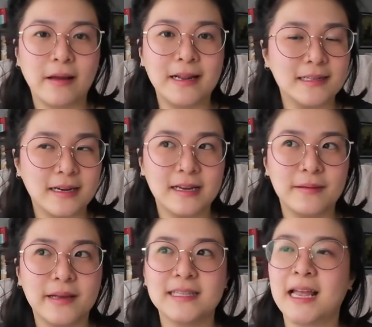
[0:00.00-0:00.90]
Reddit
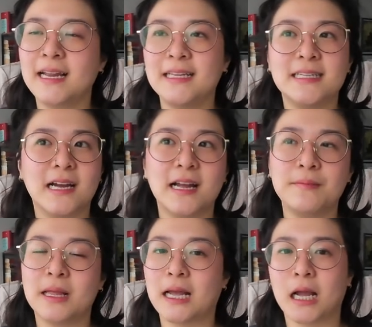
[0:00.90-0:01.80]
dynamics,
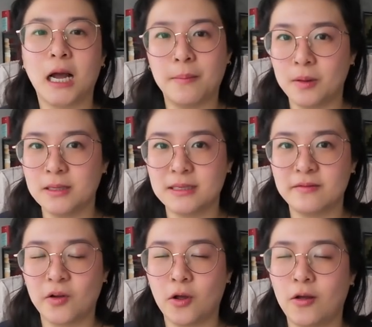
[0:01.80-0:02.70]
anytime like a couple is
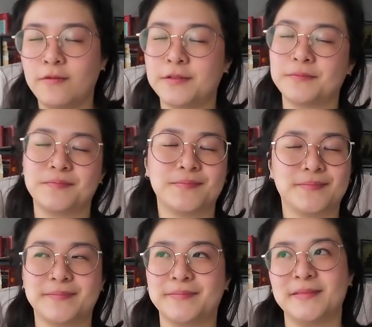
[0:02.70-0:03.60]
involved,
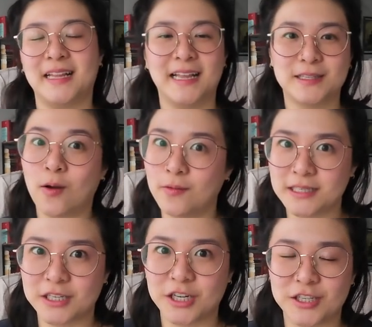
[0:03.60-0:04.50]
it's always
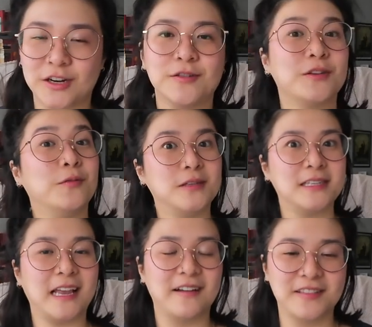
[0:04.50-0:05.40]
a shit show. So we'll
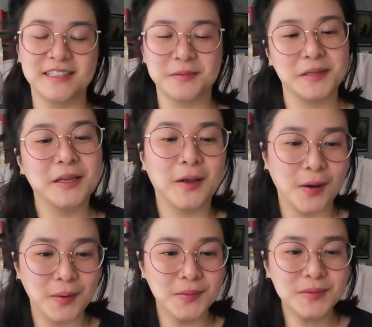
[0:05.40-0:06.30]
see how this one
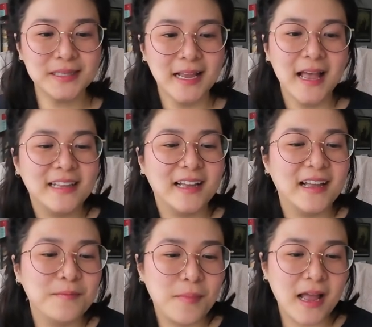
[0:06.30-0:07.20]
goes.
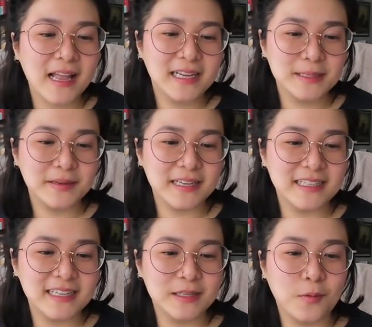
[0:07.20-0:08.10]
My
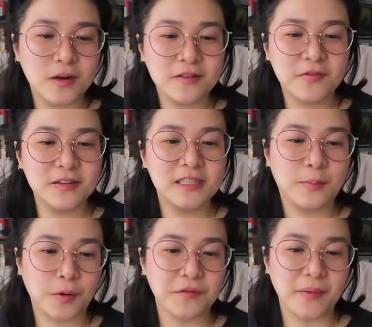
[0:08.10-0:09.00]
husband is a wonderful and
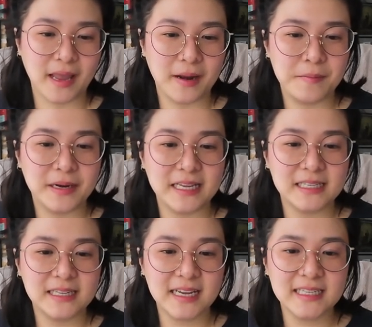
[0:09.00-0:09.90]
supportive man, but he
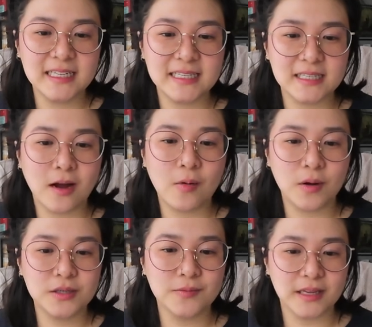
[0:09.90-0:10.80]
says he does not
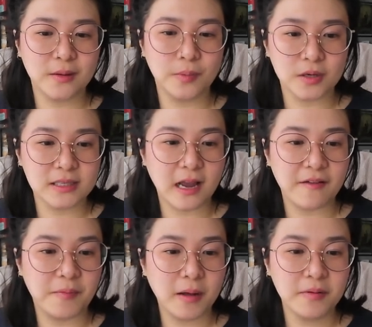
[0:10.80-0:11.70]
want to read the books
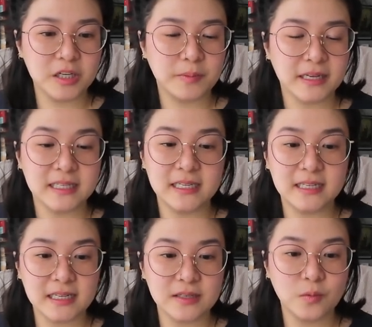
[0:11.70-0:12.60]
I've published because he
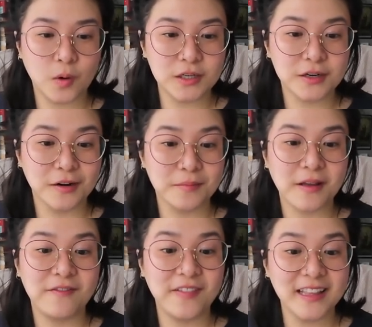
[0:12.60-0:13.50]
doesn't want to hurt
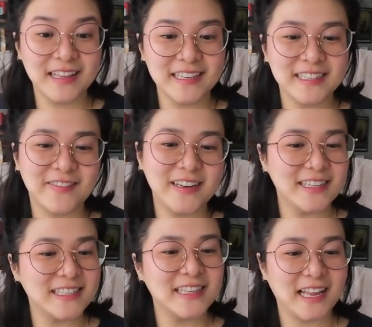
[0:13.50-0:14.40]
my feelings if he
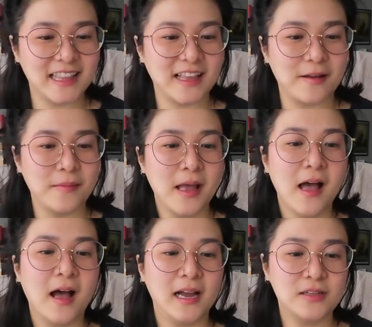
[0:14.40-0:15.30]
doesn't like them.
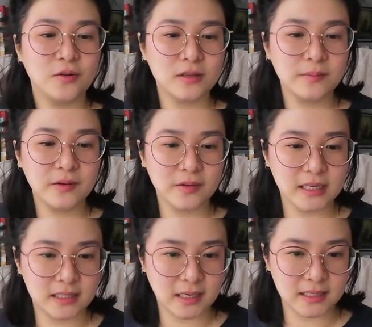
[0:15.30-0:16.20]
I told him it
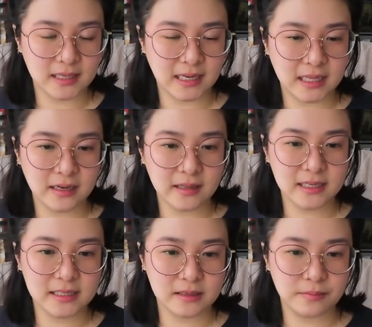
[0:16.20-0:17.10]
really sucks that he
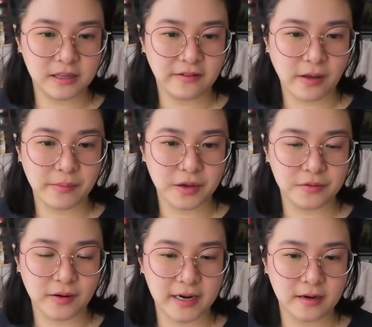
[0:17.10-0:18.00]
clearly doesn't believe I'm a
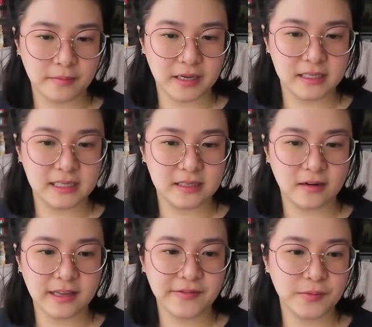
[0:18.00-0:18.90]
good writer because he's
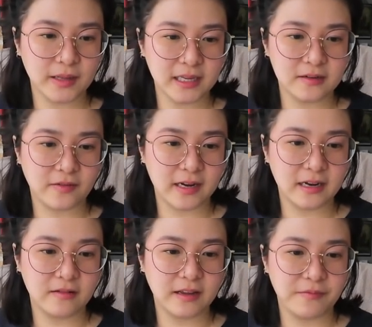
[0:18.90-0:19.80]
not even willing to find
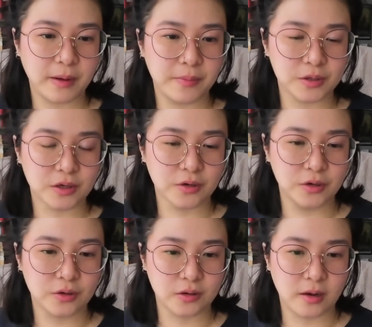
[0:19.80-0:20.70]
out if my books are
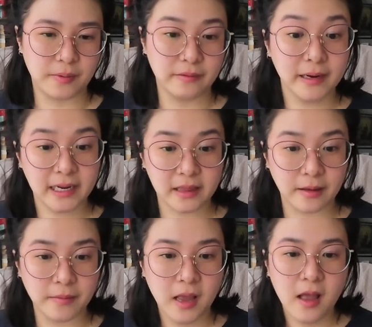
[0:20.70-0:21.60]
good or not by reading
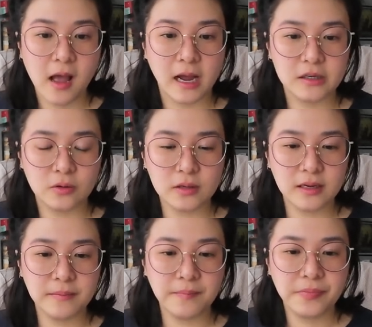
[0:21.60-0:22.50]
them. I told
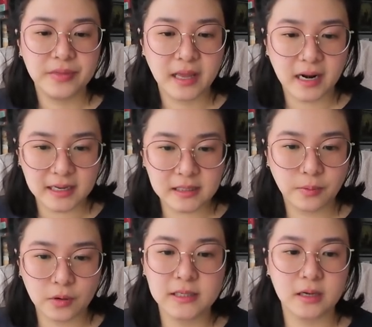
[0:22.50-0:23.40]
him that I
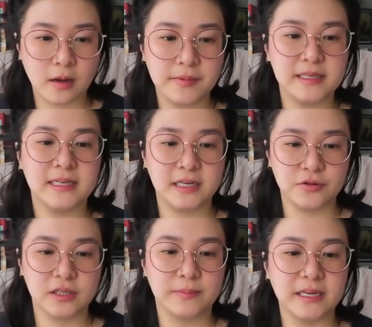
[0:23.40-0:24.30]
support his hobbies and
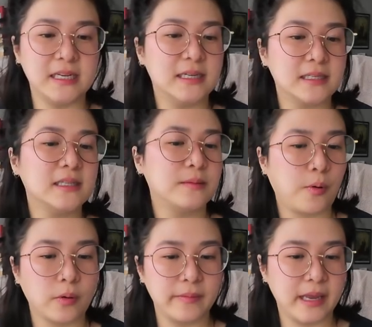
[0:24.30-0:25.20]
interests, but he doesn't
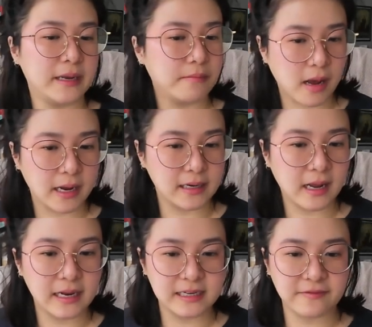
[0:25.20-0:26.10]
support me in mine.
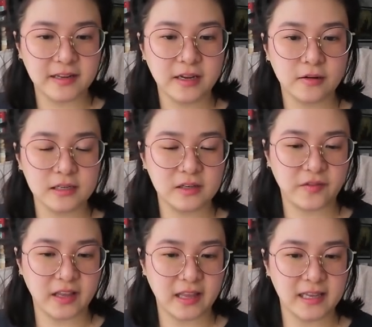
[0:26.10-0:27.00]
I definitely hurt his
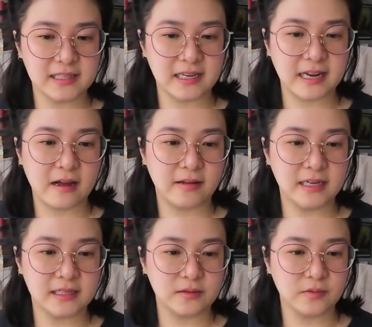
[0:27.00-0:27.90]
feelings, and now he
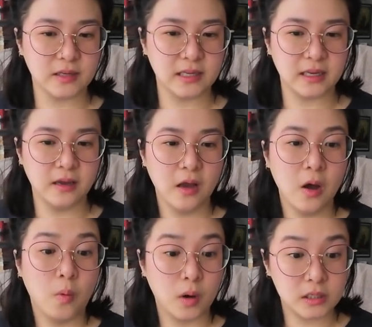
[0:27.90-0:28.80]
doesn't really
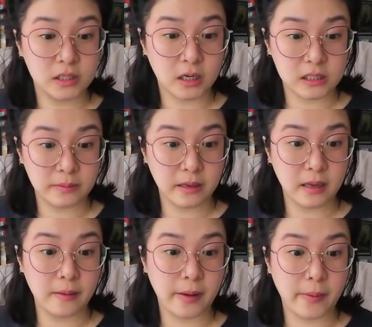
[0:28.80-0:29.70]
want to talk to
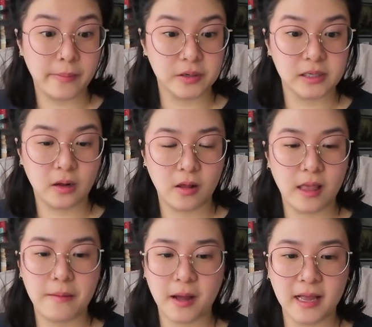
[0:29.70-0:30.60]
me about my books at all.
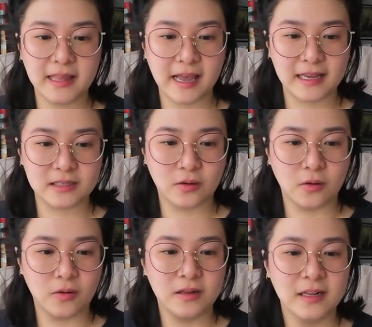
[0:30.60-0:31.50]
Am I the
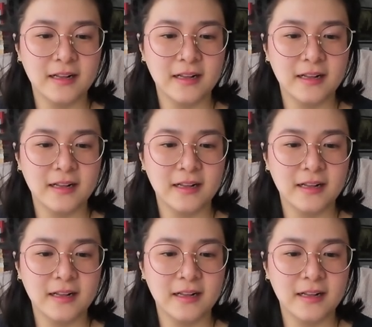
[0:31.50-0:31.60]
asshole?